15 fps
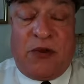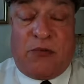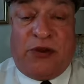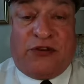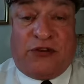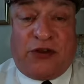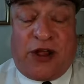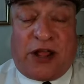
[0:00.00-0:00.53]

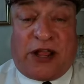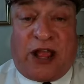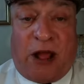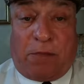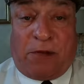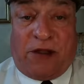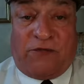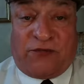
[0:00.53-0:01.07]
we took a
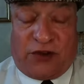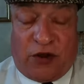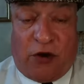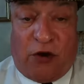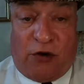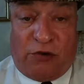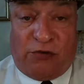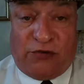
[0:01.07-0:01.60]
couple of
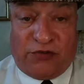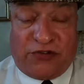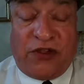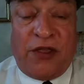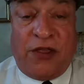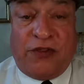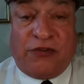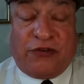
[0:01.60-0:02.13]
calls,
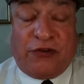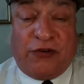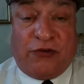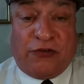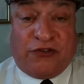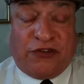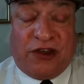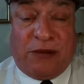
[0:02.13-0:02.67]
so
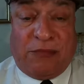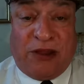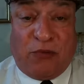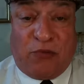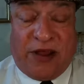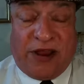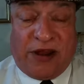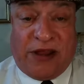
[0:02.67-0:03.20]
you'll see
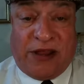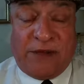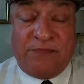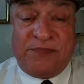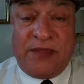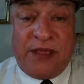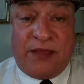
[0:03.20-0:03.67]
me wearing